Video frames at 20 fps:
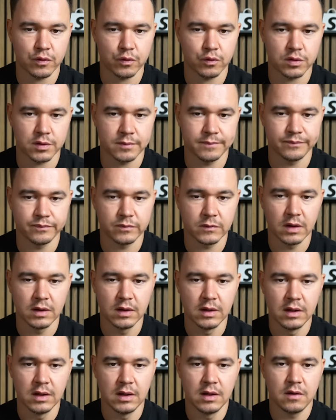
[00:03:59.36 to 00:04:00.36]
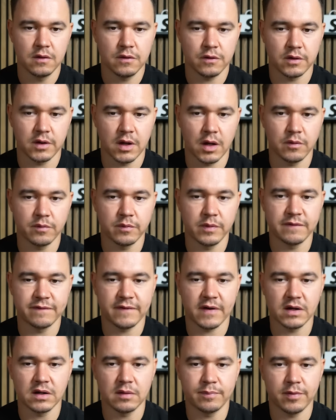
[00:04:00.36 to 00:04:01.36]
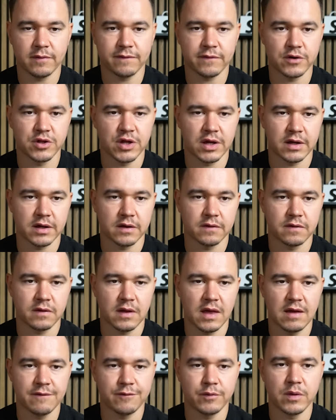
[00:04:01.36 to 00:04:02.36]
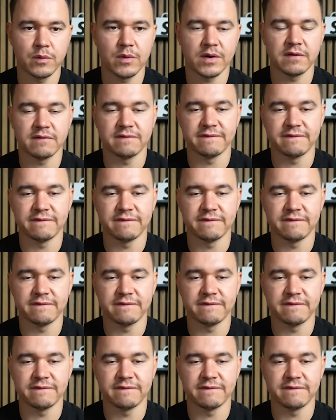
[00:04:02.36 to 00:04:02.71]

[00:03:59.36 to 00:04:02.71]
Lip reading: store. So now we find the puffer jacket. If we want to